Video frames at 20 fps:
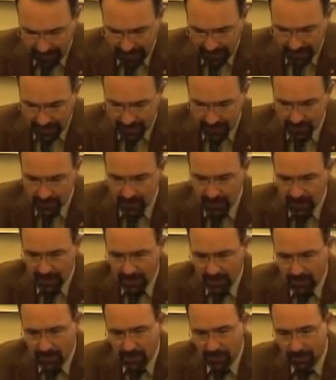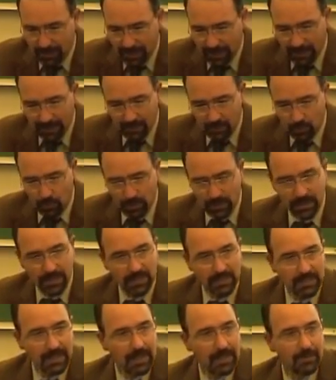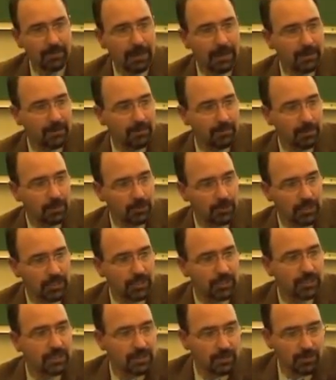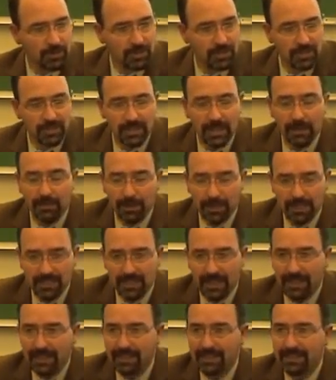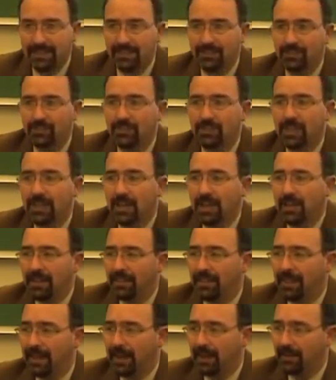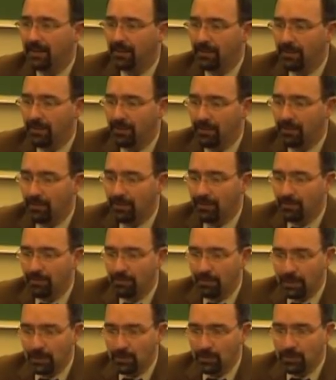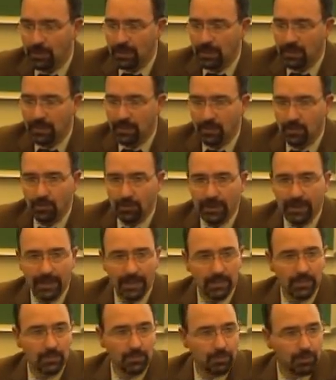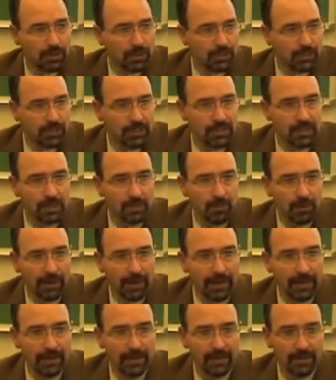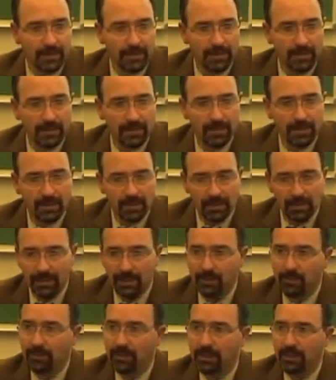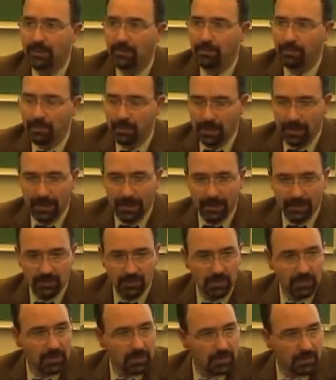it is something, this wasn't designed by musicians, it was designed by scientists, that music creates bridges in the brain, literally connects